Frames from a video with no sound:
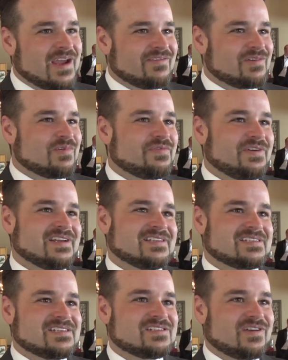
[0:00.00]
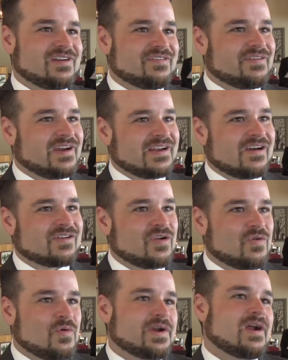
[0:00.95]
you're having with friends and trying to find out, you
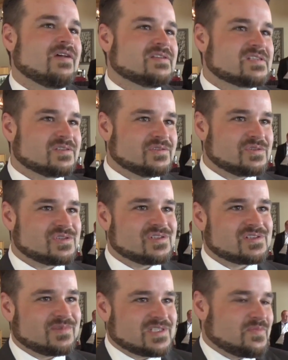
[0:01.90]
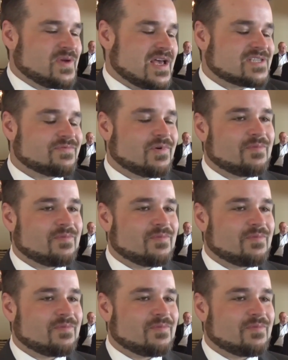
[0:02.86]
know, what are the solutions, what's the path